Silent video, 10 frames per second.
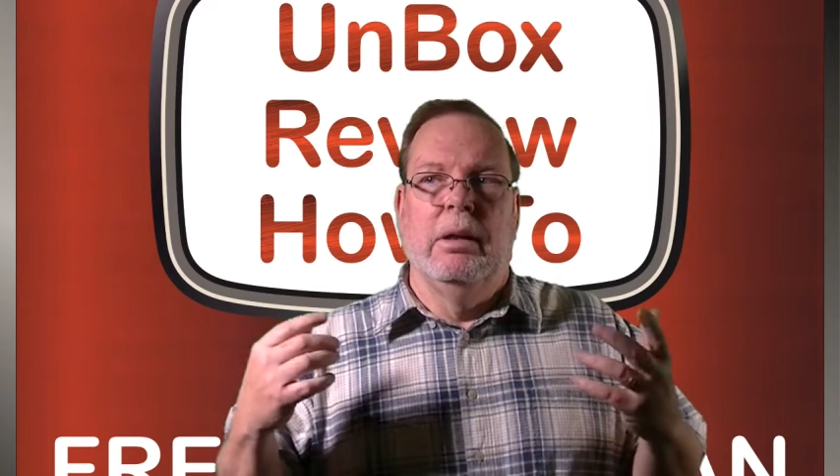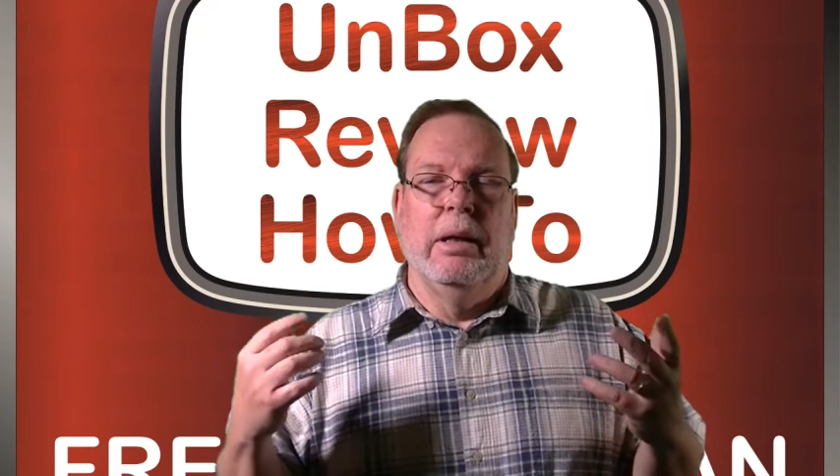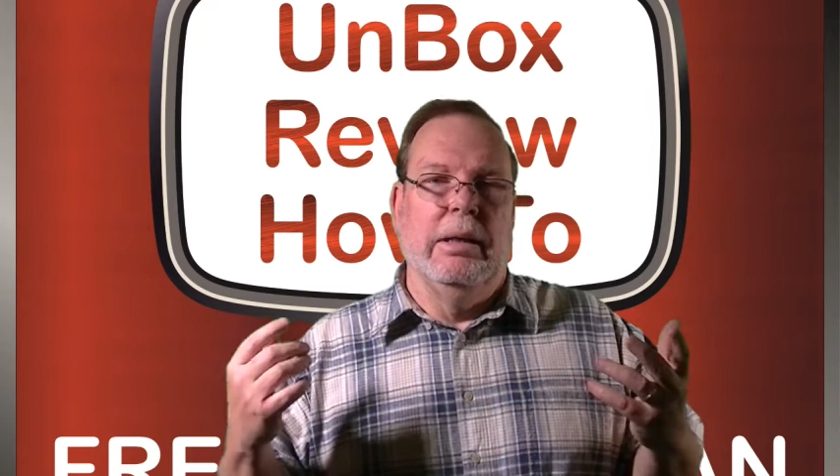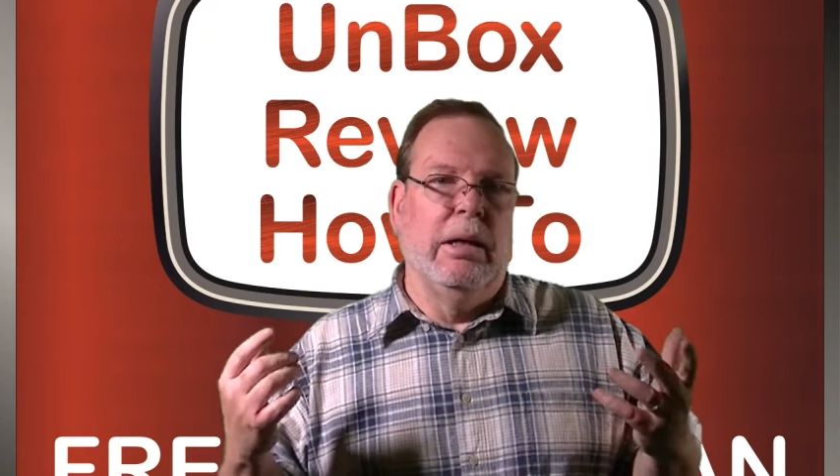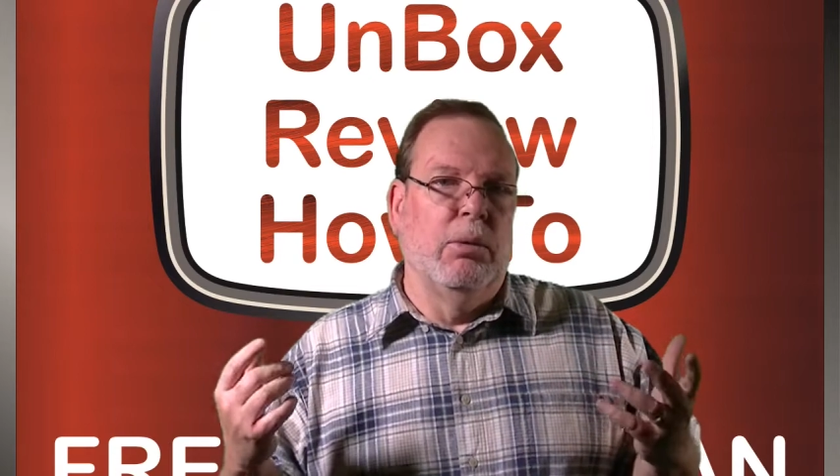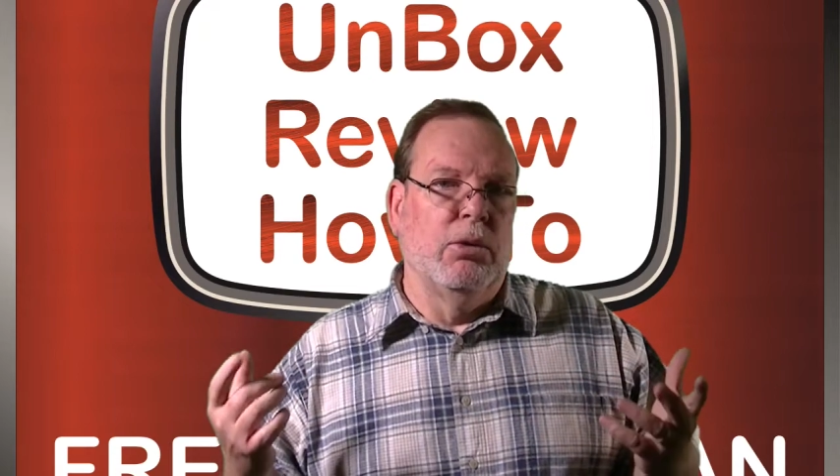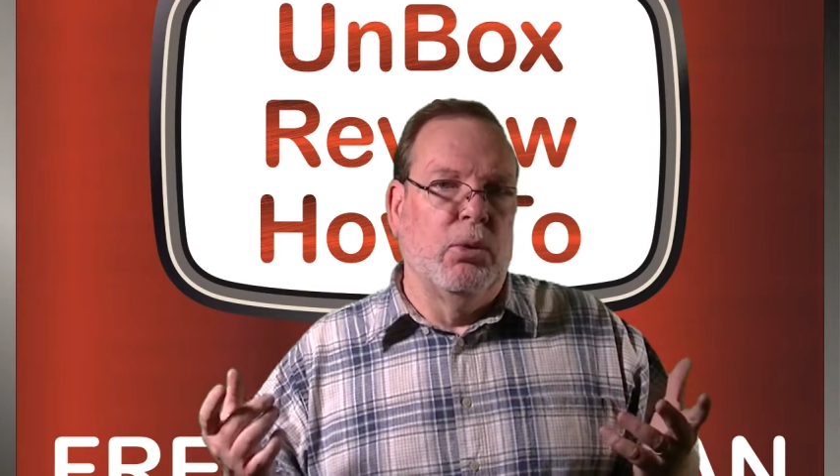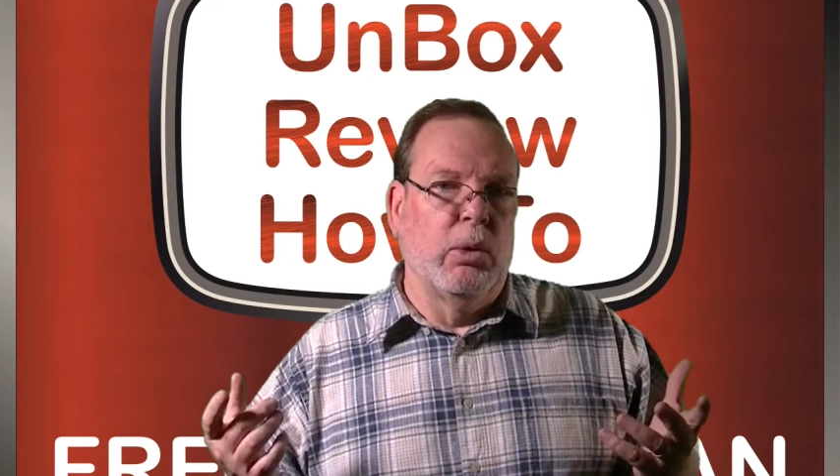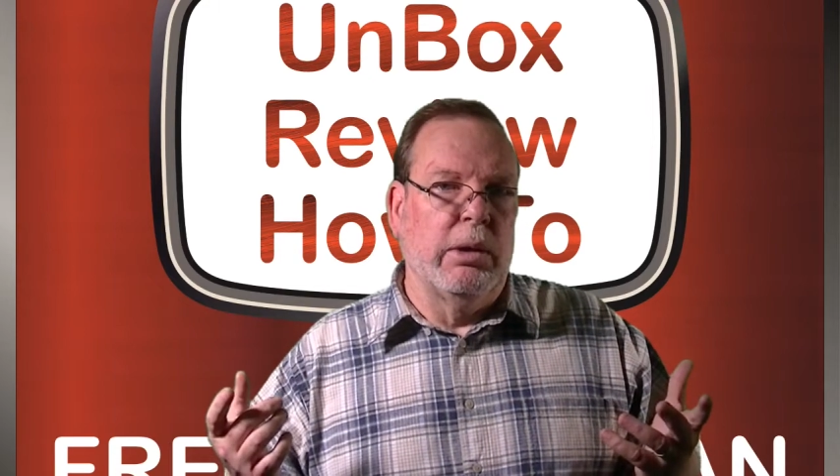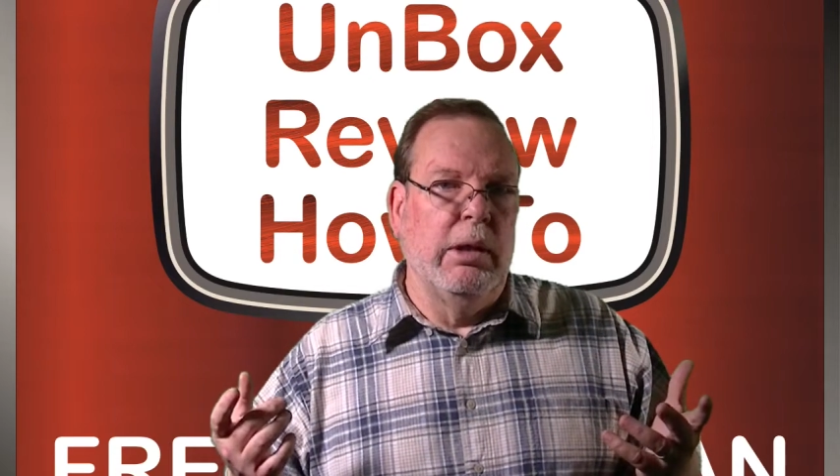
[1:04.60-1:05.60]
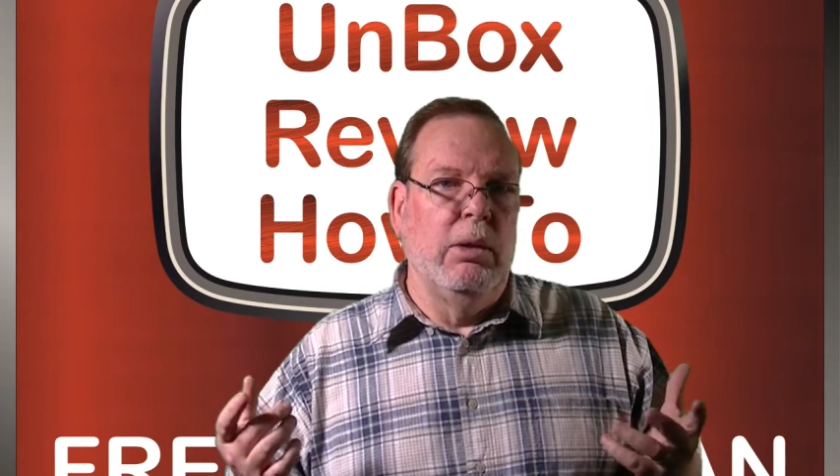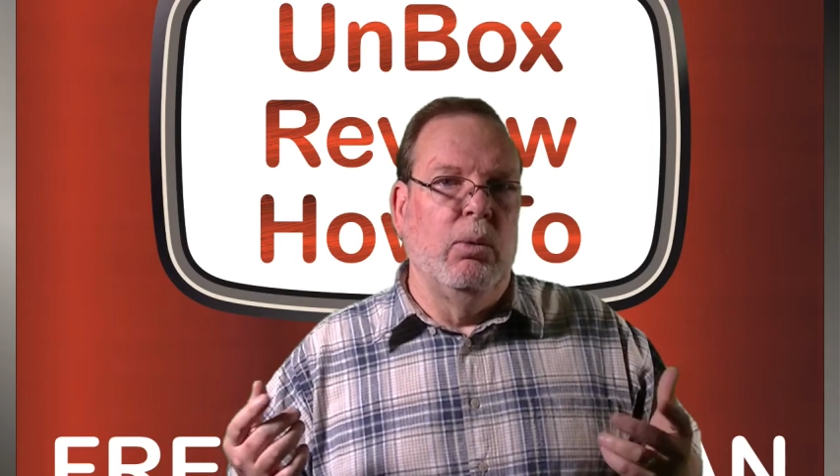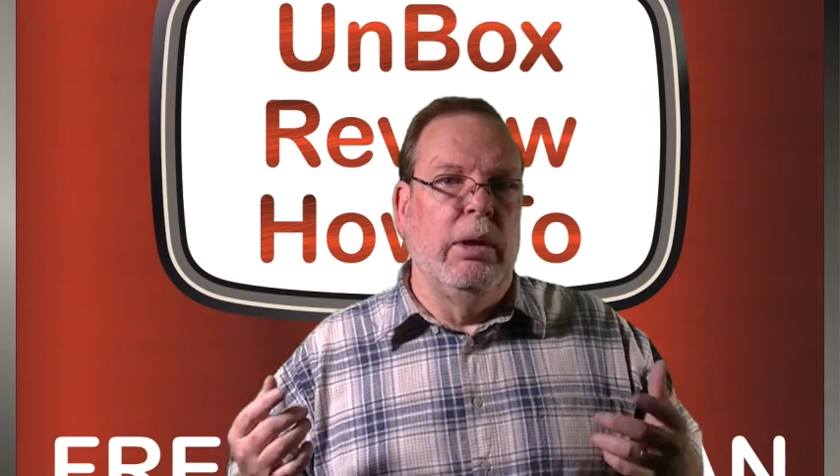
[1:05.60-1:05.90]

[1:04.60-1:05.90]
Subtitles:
I think it was 14